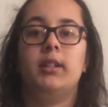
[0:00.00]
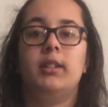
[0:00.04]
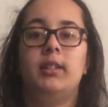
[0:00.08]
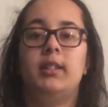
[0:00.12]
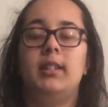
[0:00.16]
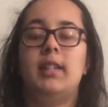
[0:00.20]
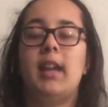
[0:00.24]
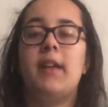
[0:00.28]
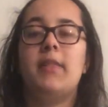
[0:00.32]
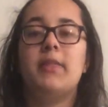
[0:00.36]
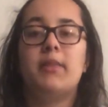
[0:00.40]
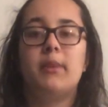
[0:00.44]

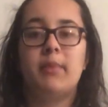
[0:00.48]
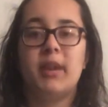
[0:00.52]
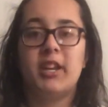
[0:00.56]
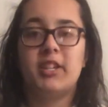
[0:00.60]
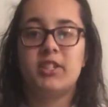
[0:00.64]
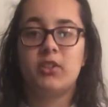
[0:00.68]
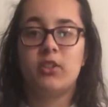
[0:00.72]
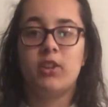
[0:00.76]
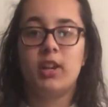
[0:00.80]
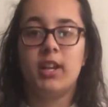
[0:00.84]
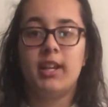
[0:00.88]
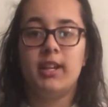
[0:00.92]
get the
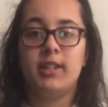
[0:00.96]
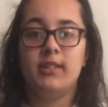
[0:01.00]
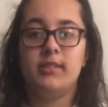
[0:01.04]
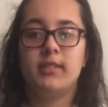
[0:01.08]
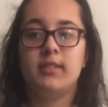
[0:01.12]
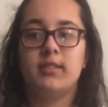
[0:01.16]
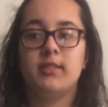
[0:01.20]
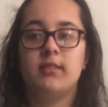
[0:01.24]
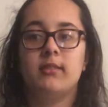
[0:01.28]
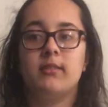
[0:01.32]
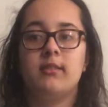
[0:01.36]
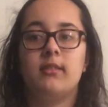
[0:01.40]
best grades.
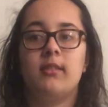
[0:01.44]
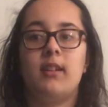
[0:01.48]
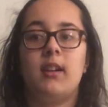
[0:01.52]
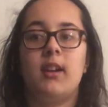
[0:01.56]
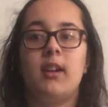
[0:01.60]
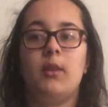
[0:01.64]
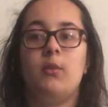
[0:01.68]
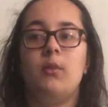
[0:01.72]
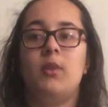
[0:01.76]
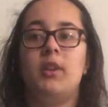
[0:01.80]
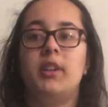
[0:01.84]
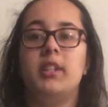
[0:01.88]

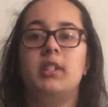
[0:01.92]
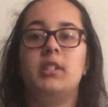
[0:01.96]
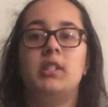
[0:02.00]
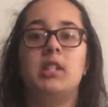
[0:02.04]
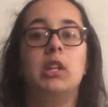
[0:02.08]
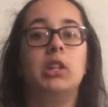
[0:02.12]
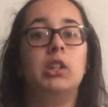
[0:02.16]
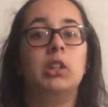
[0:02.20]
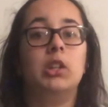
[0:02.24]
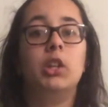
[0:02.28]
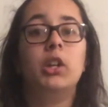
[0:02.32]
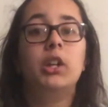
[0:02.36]
I wanted to
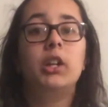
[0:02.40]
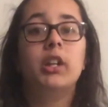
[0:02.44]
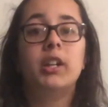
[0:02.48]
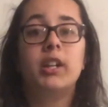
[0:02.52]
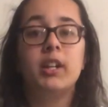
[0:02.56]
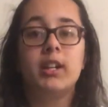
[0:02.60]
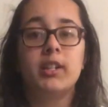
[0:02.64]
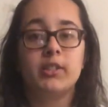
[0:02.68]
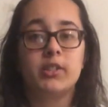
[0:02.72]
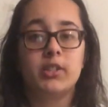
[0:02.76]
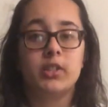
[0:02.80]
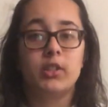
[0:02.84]
look
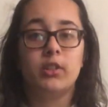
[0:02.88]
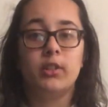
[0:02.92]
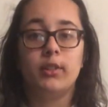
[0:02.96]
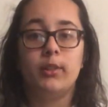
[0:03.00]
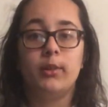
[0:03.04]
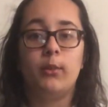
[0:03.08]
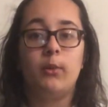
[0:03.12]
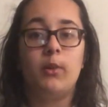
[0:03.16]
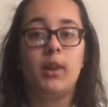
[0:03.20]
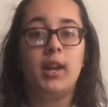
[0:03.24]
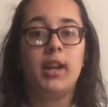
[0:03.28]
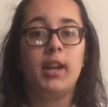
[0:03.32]
a
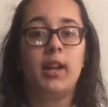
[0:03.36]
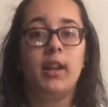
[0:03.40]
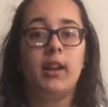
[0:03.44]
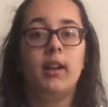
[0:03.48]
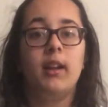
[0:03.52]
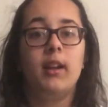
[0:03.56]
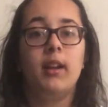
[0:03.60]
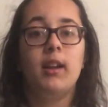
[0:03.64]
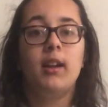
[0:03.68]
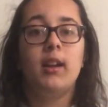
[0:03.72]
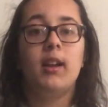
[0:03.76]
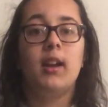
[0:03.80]
certain way.
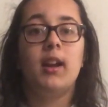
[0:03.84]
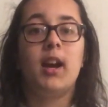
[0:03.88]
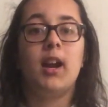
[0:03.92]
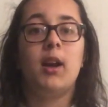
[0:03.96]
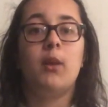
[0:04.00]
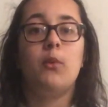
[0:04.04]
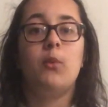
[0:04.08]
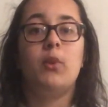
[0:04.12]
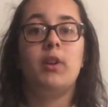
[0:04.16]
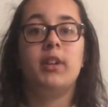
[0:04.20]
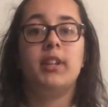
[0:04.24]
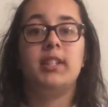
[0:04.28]
I
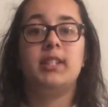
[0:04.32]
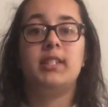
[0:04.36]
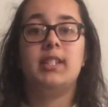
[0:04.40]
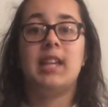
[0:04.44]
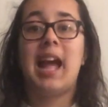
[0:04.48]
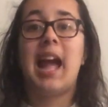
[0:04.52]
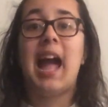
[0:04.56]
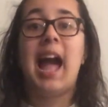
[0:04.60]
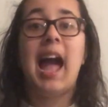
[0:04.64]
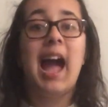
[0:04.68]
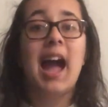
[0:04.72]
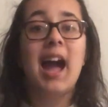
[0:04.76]
wanted to
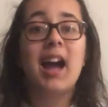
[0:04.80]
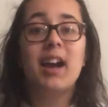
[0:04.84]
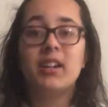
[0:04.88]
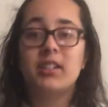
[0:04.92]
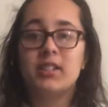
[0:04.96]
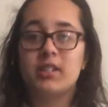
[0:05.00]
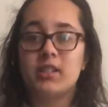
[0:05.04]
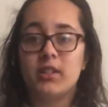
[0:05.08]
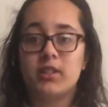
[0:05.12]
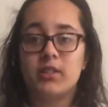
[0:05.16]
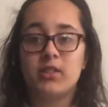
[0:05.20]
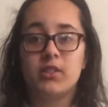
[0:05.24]

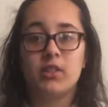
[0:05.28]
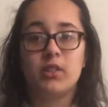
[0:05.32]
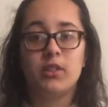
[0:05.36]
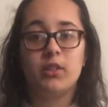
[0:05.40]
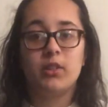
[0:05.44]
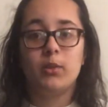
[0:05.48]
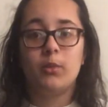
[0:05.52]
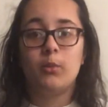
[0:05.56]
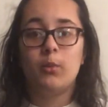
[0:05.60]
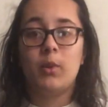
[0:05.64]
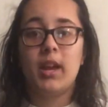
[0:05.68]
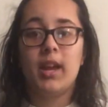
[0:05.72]
act a
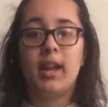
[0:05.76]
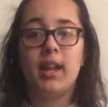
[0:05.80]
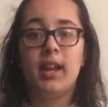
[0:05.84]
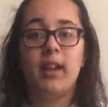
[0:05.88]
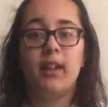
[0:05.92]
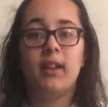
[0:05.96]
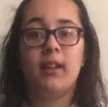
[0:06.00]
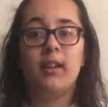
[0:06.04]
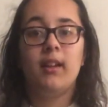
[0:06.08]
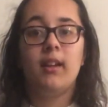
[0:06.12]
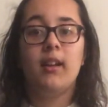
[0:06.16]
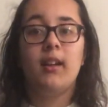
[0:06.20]
certain
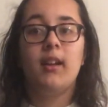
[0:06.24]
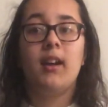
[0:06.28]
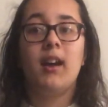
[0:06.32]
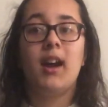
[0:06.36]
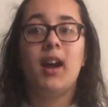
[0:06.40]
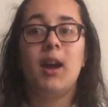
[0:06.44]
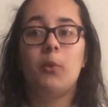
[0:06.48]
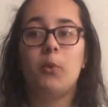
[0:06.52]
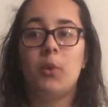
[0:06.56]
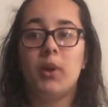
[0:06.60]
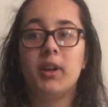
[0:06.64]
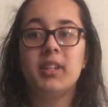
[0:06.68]
way.
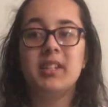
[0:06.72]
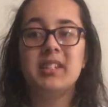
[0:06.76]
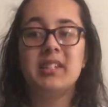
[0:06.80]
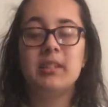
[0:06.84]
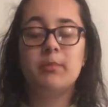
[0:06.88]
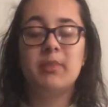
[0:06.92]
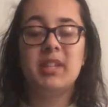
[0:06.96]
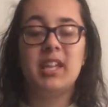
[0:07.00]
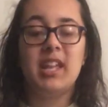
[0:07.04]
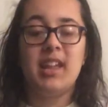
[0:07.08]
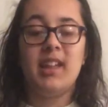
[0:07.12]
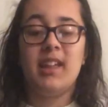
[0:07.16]
I wanted to
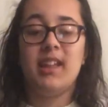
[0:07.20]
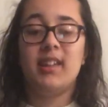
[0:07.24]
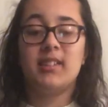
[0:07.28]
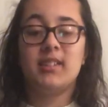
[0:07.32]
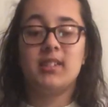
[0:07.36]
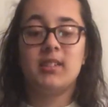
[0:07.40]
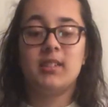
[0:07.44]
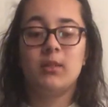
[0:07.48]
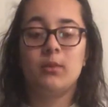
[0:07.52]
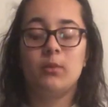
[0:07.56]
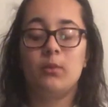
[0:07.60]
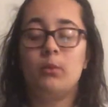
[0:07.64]
be
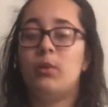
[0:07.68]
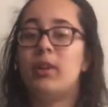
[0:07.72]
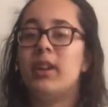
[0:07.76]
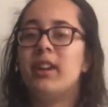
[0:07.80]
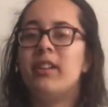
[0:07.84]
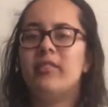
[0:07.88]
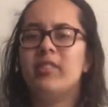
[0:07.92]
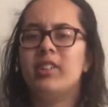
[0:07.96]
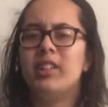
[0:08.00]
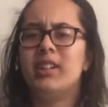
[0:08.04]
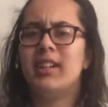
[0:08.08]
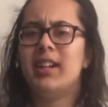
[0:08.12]
it,
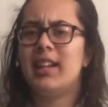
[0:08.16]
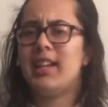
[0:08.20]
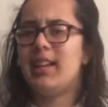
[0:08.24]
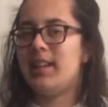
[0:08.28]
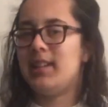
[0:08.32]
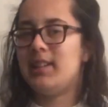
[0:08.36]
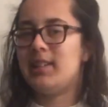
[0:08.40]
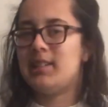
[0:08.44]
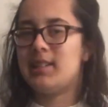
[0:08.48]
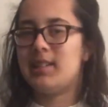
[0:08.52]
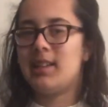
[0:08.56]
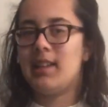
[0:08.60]
whatever
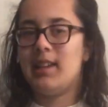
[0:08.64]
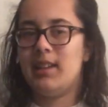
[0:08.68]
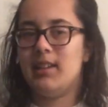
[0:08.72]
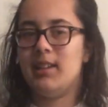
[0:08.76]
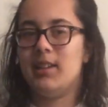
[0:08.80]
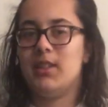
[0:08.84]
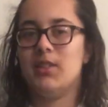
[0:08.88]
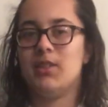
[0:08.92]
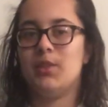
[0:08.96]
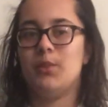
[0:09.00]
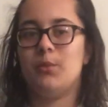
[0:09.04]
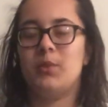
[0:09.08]
it
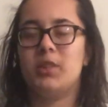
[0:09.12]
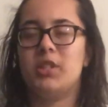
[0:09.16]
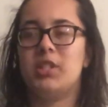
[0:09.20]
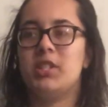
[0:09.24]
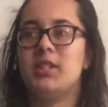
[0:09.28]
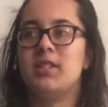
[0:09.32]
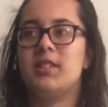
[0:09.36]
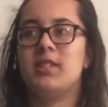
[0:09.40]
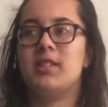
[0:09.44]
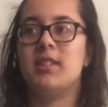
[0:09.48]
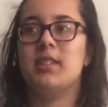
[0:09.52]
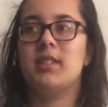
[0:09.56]
is, which
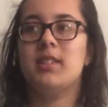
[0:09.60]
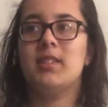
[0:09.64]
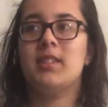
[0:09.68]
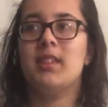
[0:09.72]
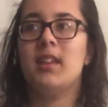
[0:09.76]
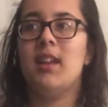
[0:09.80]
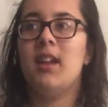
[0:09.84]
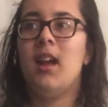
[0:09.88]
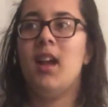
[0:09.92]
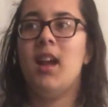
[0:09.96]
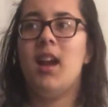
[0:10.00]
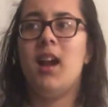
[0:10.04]
is this
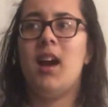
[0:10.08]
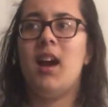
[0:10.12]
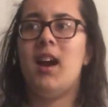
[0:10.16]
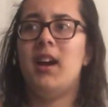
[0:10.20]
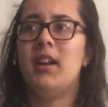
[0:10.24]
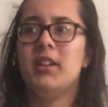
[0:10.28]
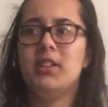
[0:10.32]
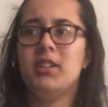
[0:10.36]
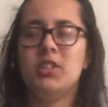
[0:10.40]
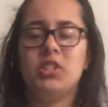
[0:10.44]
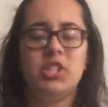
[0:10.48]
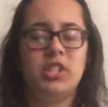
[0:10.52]

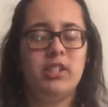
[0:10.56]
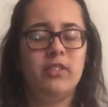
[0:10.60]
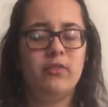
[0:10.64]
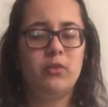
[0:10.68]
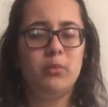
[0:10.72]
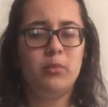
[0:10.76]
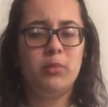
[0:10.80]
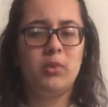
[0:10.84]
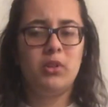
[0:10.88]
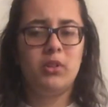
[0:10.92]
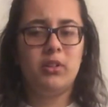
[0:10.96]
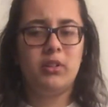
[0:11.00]

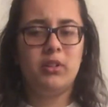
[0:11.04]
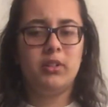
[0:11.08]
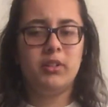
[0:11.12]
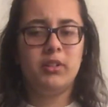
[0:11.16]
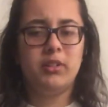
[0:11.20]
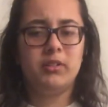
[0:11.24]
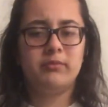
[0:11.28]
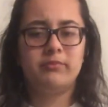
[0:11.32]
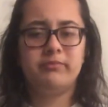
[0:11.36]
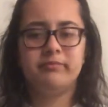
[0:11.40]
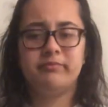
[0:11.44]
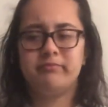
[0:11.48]

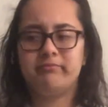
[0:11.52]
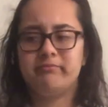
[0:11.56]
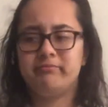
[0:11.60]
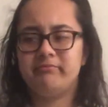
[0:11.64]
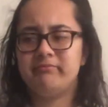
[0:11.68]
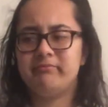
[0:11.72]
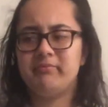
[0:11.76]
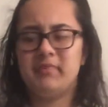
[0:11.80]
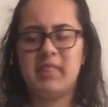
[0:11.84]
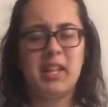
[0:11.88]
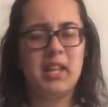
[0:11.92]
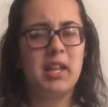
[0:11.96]
unachievable,
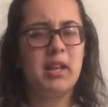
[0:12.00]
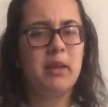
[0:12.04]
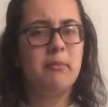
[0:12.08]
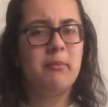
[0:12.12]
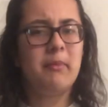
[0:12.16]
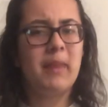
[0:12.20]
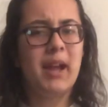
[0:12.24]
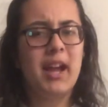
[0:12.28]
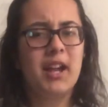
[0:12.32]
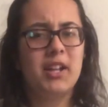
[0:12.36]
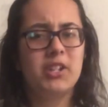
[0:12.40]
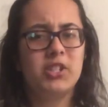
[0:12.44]

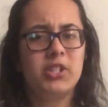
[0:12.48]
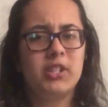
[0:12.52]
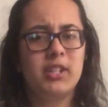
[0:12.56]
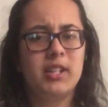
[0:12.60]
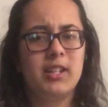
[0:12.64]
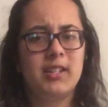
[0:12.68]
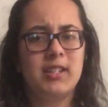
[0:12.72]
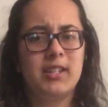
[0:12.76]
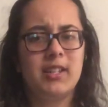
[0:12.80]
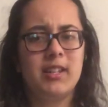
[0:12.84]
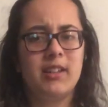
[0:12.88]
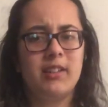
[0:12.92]

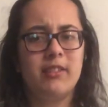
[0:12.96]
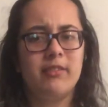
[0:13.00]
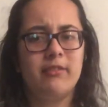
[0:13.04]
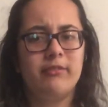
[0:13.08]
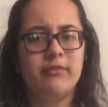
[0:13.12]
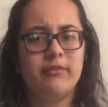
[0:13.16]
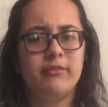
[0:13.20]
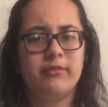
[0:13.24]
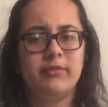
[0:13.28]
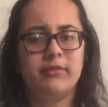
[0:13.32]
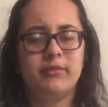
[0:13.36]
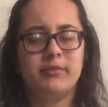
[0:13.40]
imaginative
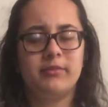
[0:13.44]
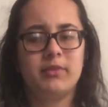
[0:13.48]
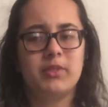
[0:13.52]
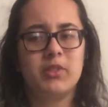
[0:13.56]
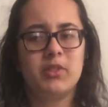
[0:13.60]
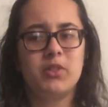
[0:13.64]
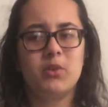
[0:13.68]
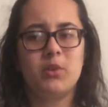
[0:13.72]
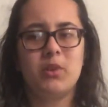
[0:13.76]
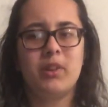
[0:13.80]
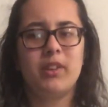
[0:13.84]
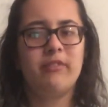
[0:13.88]

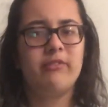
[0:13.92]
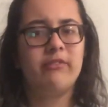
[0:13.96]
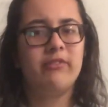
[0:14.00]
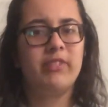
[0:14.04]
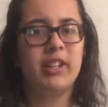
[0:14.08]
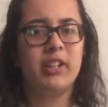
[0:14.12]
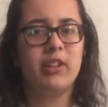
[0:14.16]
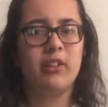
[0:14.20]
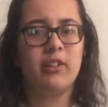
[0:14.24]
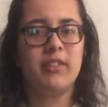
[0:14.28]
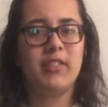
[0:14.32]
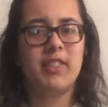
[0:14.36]
sort of
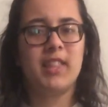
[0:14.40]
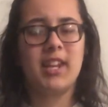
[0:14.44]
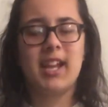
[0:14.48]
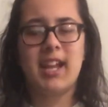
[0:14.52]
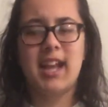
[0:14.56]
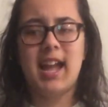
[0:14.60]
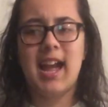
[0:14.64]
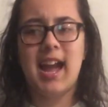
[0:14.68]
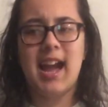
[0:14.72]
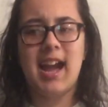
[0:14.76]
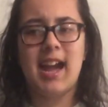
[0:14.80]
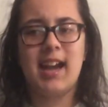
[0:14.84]
figure that I
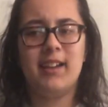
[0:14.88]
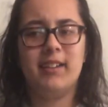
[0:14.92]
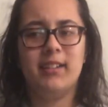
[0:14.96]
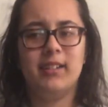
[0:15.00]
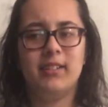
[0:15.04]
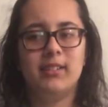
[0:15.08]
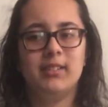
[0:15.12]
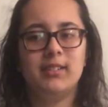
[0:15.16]
had